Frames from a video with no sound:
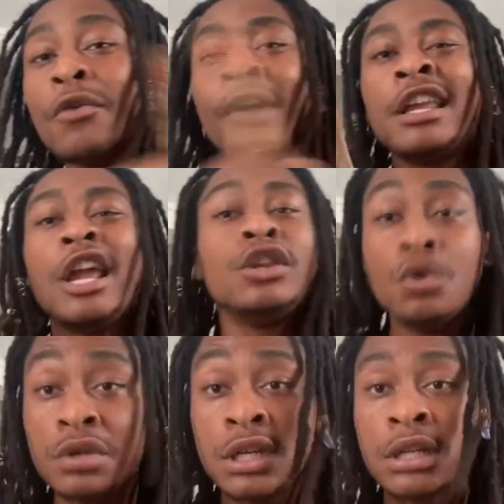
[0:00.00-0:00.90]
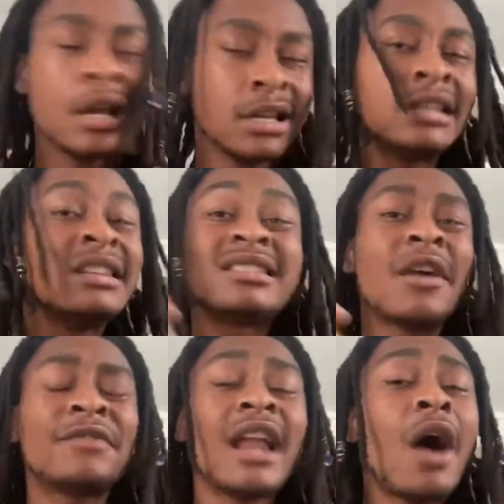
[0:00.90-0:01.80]
already in union, this is the
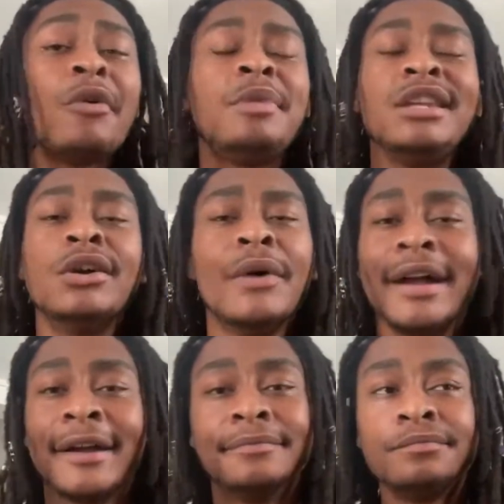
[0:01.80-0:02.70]
stuff that I would be doing.